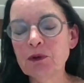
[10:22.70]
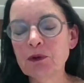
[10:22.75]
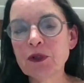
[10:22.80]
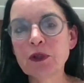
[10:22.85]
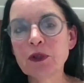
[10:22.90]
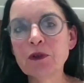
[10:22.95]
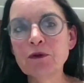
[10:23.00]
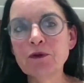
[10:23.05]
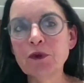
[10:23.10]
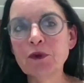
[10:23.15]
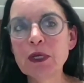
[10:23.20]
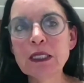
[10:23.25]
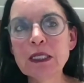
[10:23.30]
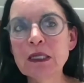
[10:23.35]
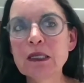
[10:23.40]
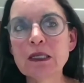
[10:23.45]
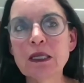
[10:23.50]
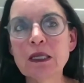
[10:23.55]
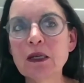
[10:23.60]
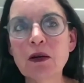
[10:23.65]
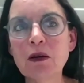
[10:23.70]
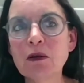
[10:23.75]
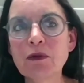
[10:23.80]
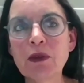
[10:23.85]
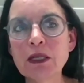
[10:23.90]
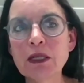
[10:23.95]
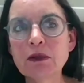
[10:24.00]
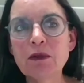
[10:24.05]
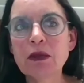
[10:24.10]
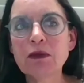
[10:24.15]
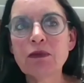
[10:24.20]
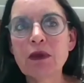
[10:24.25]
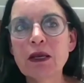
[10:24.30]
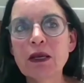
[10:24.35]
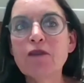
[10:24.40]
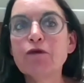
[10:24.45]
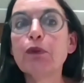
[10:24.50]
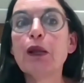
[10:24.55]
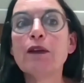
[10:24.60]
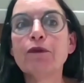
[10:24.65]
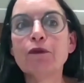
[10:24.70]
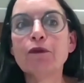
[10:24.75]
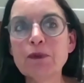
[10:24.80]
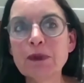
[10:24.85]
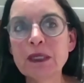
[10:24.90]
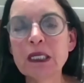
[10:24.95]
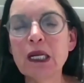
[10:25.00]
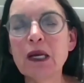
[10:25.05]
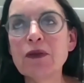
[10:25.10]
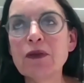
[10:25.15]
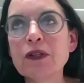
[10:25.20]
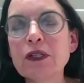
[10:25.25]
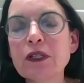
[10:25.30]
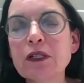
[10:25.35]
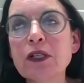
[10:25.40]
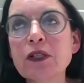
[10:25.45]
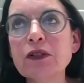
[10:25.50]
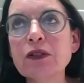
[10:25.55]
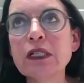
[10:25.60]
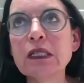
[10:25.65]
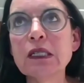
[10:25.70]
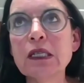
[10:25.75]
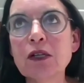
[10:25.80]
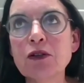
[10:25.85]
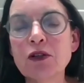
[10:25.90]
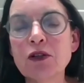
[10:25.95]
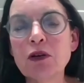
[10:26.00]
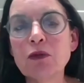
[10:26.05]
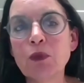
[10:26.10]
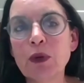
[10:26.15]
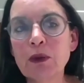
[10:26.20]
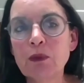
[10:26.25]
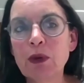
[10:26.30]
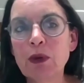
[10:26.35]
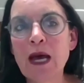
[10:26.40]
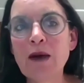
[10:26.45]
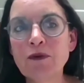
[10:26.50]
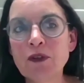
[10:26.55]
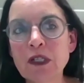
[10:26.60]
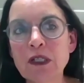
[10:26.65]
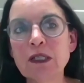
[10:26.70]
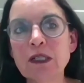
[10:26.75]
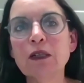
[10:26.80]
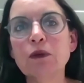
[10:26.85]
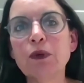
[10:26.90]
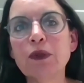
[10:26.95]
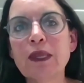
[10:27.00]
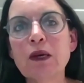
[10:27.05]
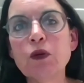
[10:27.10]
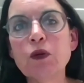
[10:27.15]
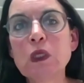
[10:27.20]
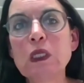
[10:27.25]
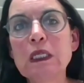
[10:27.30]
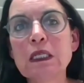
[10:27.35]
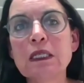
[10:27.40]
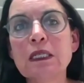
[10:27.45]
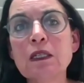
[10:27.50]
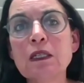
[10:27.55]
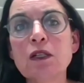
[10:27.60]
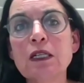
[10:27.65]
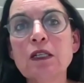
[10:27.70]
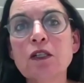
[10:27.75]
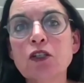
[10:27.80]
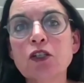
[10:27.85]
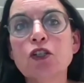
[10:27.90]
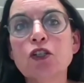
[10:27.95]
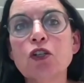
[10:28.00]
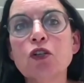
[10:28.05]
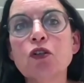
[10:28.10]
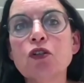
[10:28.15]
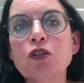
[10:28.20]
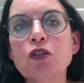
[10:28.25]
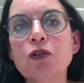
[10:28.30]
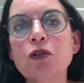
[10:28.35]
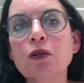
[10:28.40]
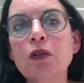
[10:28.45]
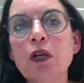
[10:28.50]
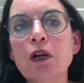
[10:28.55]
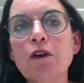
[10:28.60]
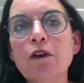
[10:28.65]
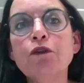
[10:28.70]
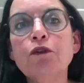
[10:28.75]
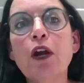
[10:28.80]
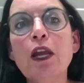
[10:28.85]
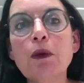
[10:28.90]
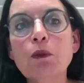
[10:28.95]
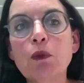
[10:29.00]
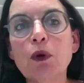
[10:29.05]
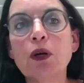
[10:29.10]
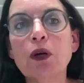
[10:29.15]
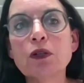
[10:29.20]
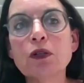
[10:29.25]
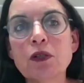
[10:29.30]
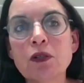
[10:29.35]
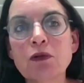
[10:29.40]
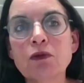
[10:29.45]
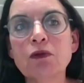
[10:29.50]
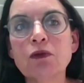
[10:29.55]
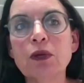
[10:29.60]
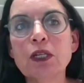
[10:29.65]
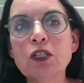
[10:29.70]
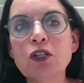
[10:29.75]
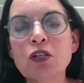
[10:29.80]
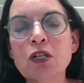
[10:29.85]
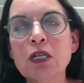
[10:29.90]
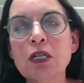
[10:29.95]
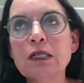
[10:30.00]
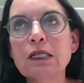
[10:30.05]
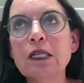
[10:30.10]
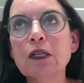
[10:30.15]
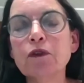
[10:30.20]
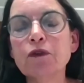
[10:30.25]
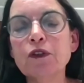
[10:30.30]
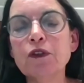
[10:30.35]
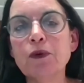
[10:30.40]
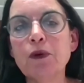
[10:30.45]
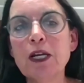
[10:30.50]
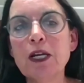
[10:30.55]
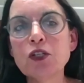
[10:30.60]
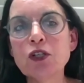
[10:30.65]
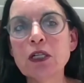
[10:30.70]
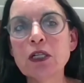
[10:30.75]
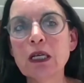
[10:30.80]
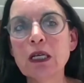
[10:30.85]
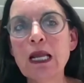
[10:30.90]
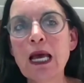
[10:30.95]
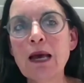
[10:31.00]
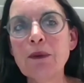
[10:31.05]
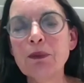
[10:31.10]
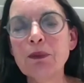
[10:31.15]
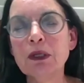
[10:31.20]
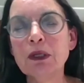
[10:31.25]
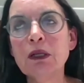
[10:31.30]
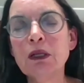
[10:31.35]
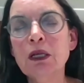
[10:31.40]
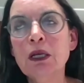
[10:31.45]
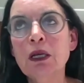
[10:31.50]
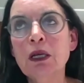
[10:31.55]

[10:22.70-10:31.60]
certain voices that have platforms and others don't, etc. And we have to deal with those institutional frameworks through which self-narration can happen.